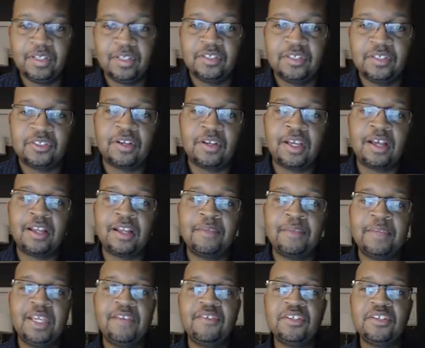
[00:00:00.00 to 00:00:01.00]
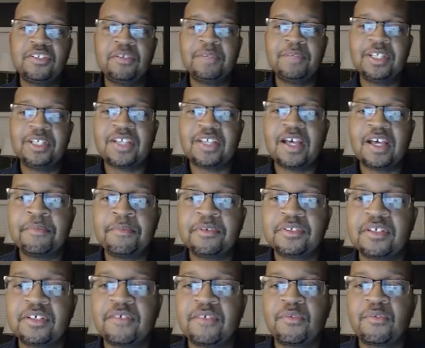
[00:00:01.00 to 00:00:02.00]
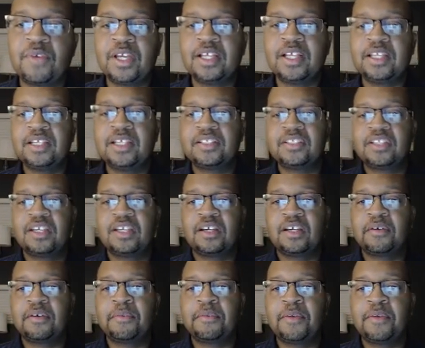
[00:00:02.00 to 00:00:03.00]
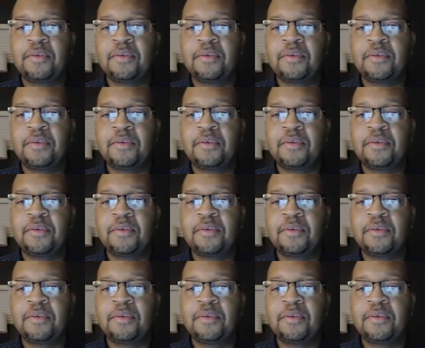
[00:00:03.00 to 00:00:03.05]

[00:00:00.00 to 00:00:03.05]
So now let me give you some examples of realistic